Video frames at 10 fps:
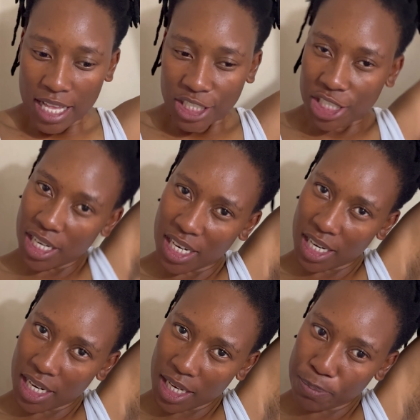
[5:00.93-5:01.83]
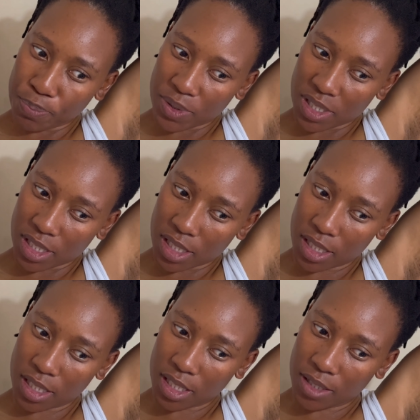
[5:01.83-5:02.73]
chips.
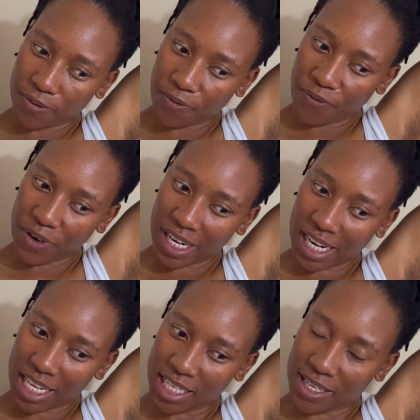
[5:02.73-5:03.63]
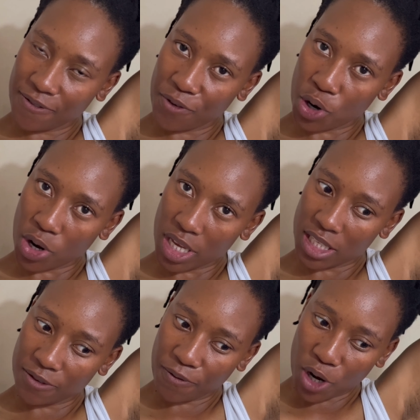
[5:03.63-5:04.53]
French
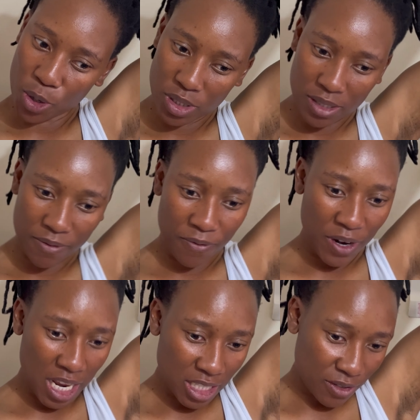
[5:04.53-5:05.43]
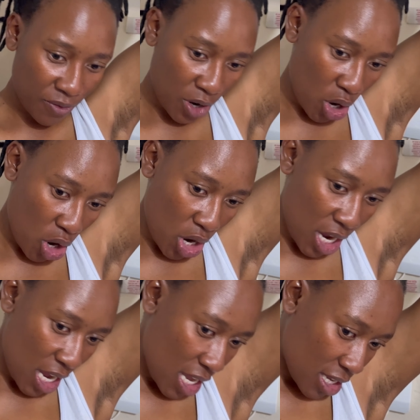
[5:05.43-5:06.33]
fries, frozen French
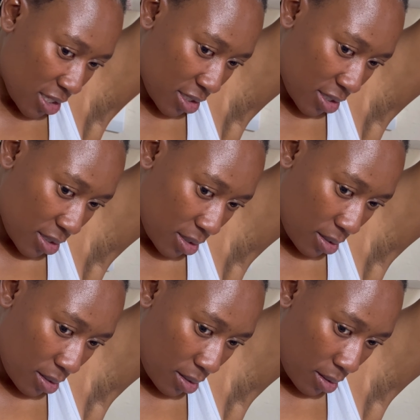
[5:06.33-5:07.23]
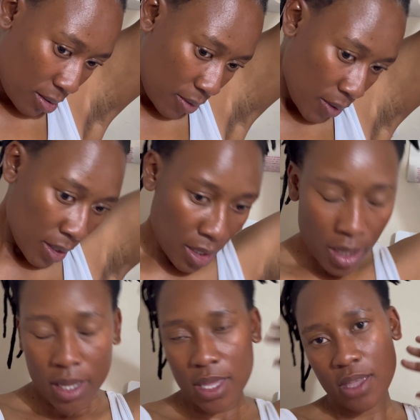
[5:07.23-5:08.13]
fries.
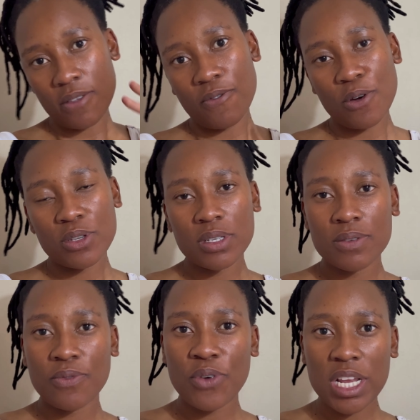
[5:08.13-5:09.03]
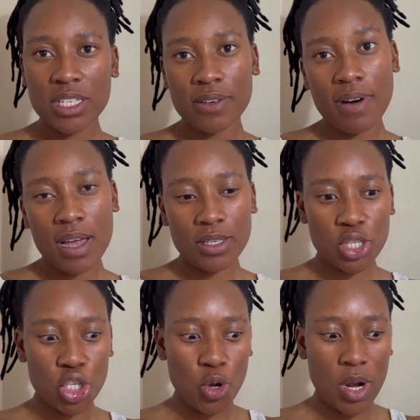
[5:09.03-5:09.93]
Yes, frozen French fries.
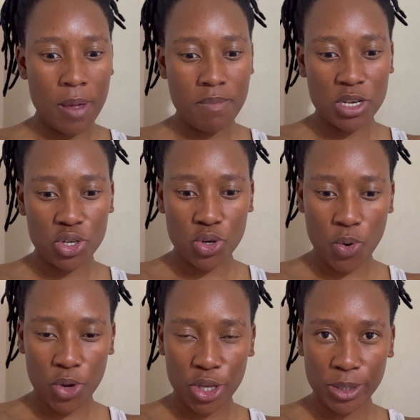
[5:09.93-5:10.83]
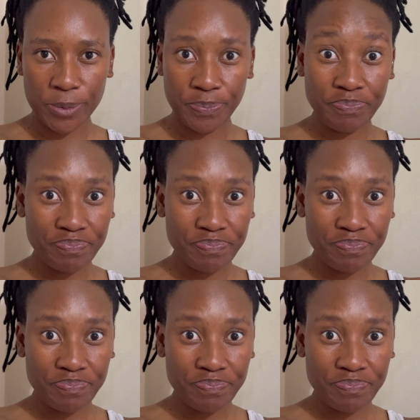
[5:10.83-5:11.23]
So let me show you